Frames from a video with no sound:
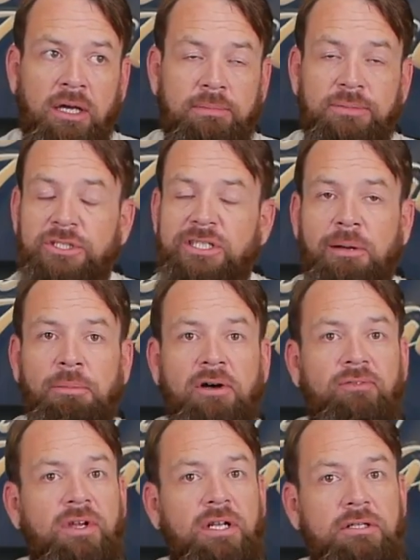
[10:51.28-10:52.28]
Some
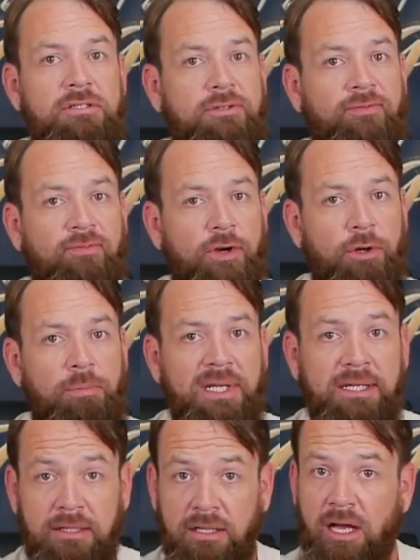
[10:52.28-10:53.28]
of it is
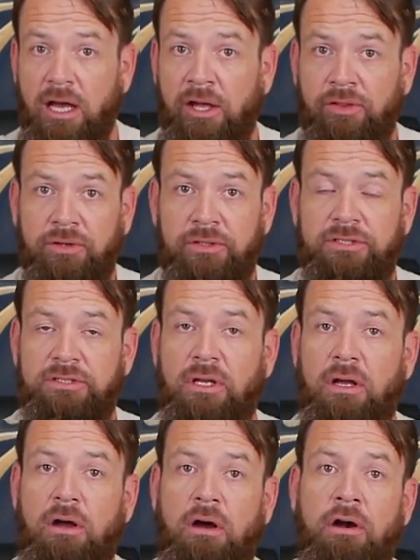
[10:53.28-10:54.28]
firming, others
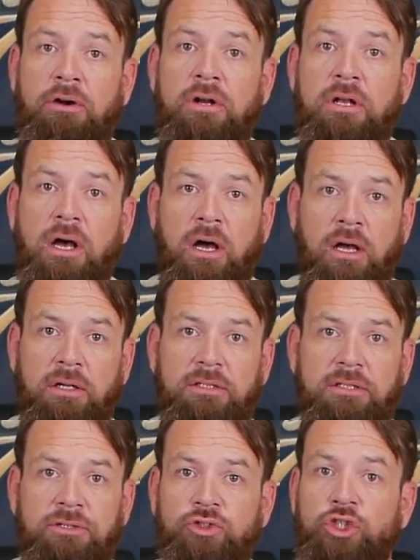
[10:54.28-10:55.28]
are
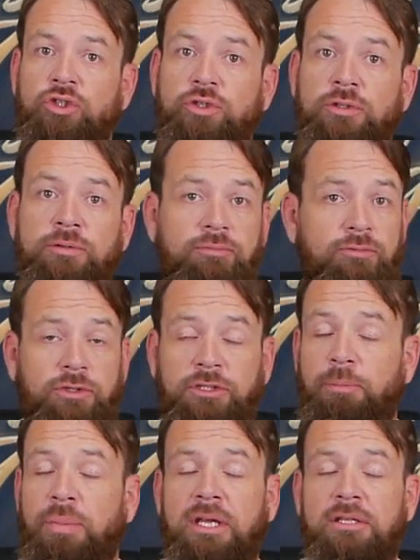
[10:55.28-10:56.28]
not. It just
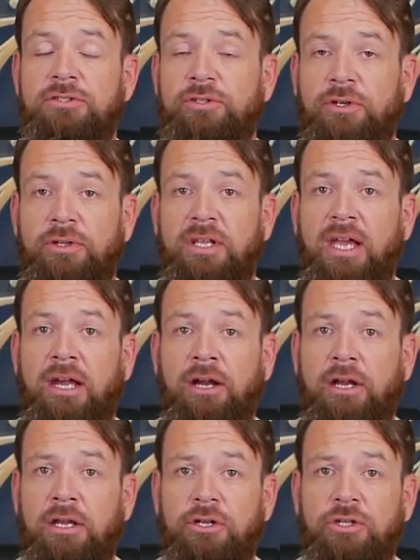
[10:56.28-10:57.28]
depends on the
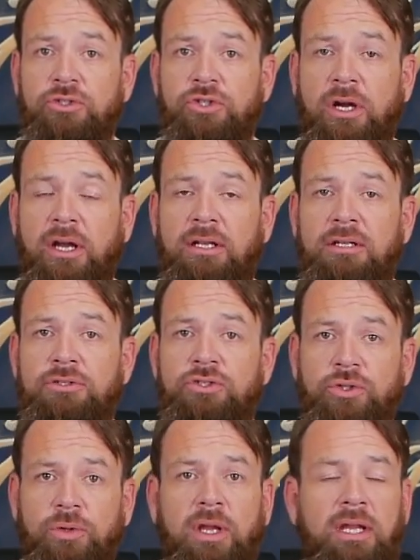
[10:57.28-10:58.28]
area you're trying to
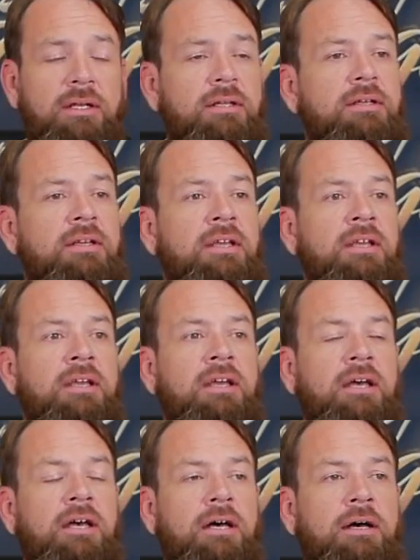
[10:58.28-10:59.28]
treat.
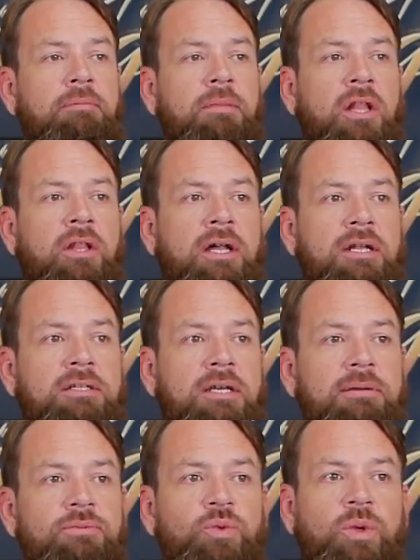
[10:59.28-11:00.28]
A lot of
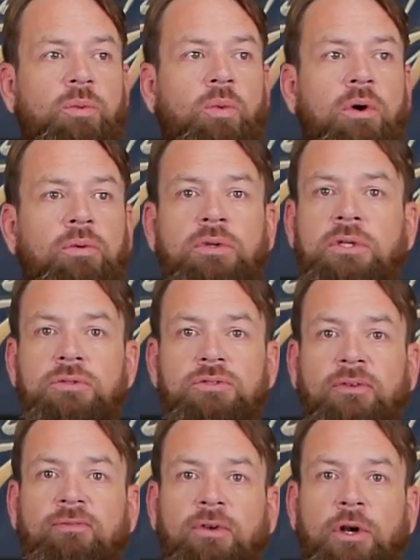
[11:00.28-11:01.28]
times we won't
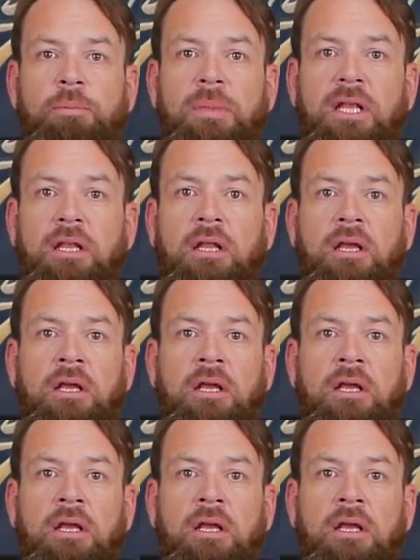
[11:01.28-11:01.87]
use a firming